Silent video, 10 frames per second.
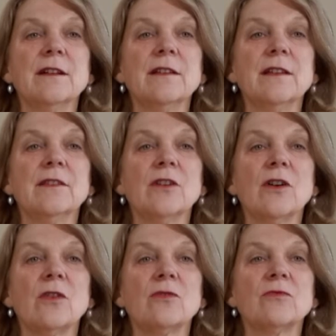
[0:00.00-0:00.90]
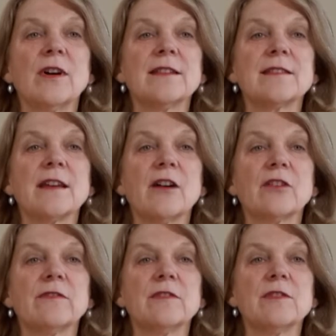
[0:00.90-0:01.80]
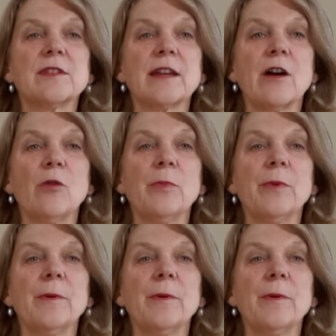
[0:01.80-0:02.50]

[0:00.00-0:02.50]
And then the whole right side of your scalp.